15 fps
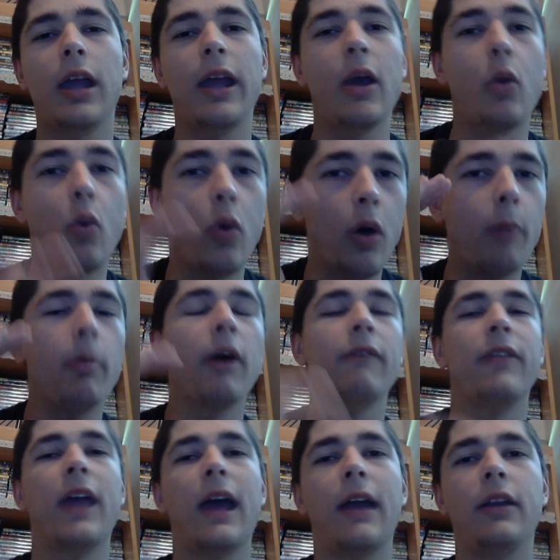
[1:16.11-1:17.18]
and above
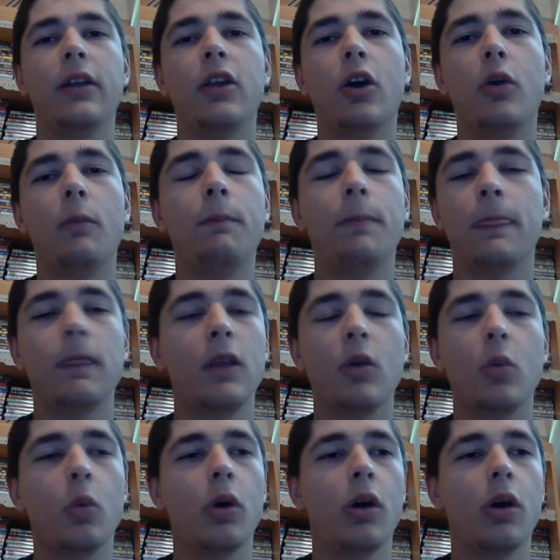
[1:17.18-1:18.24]
that,
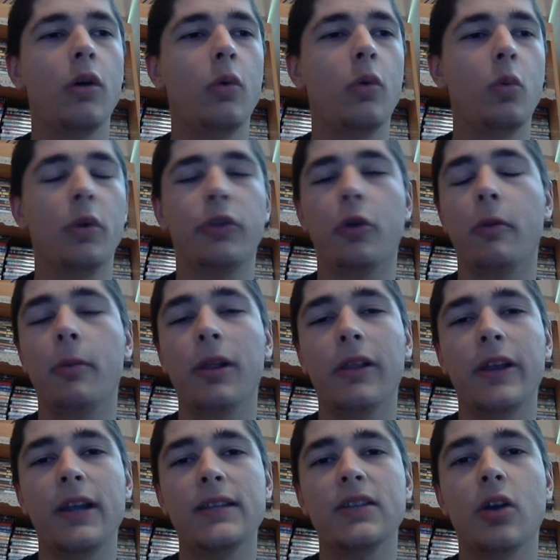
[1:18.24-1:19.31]
what their
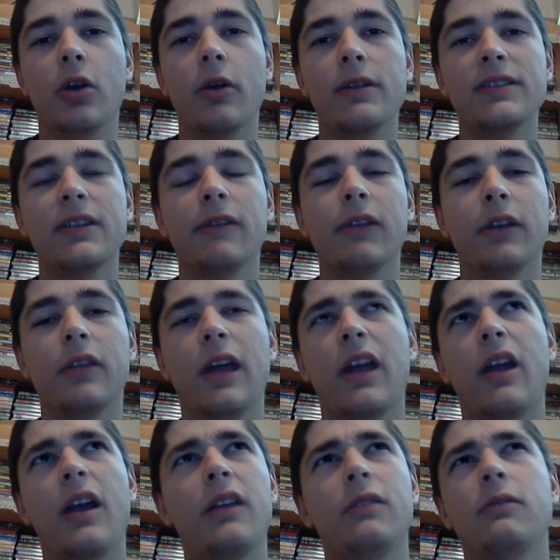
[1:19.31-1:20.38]
abilities are and stuff like
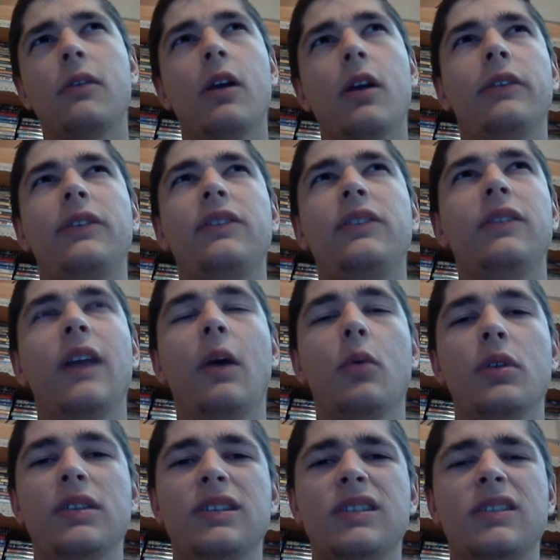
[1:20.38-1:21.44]
that. I thought that
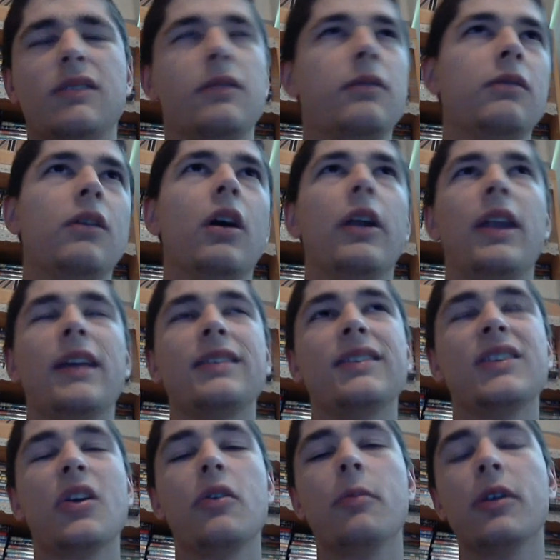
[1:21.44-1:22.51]
was
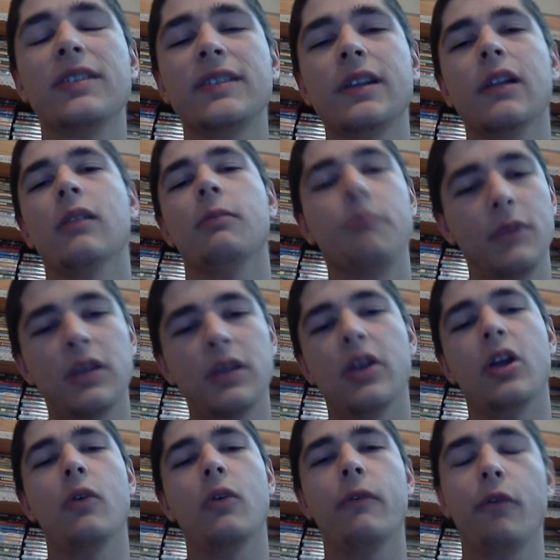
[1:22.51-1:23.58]
unnecessary, but still,
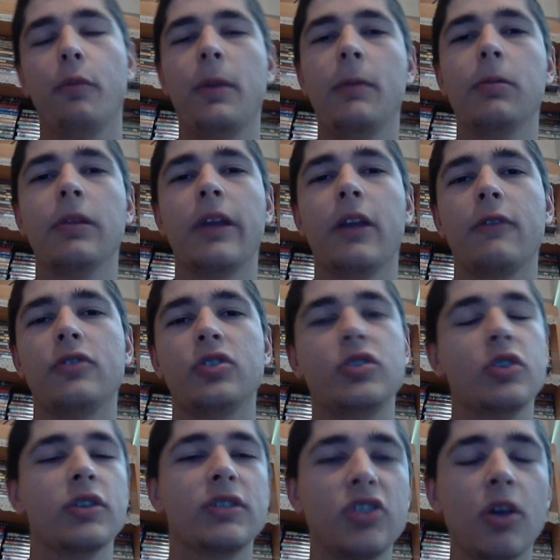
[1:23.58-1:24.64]
for people that are
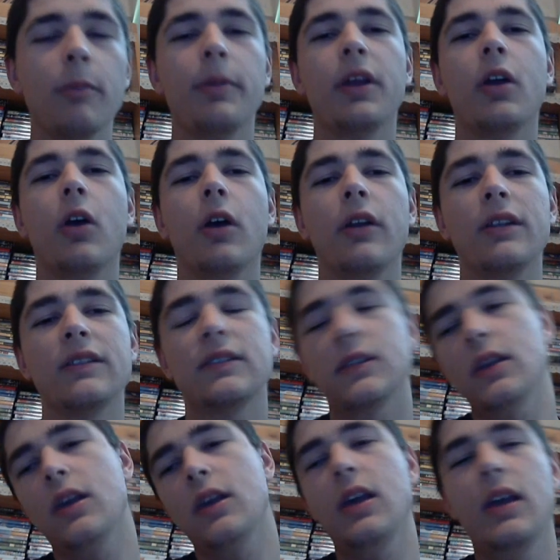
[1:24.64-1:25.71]
just jumping on, it's
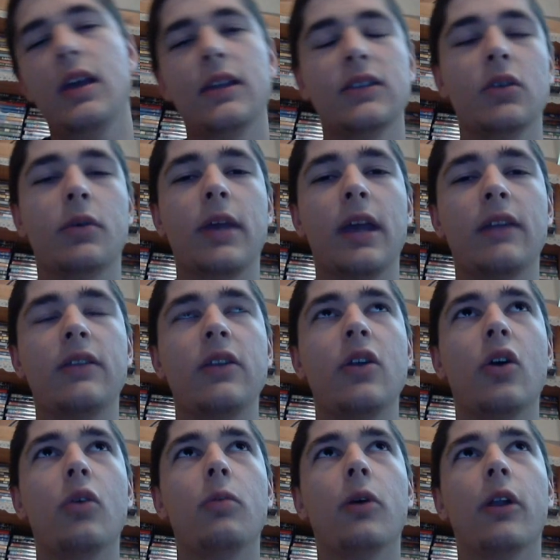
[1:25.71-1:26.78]
okay to
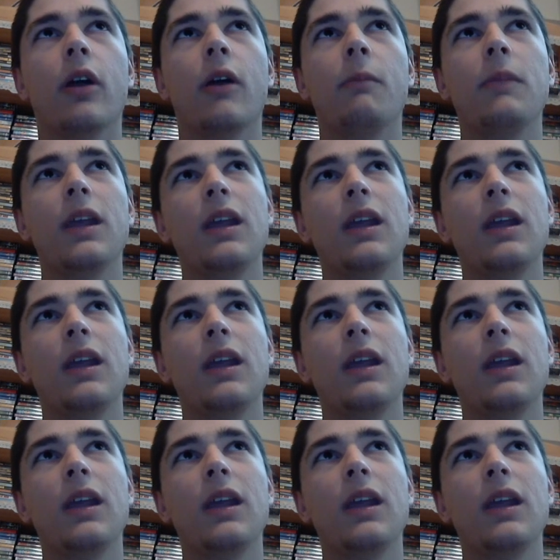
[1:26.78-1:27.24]
know, but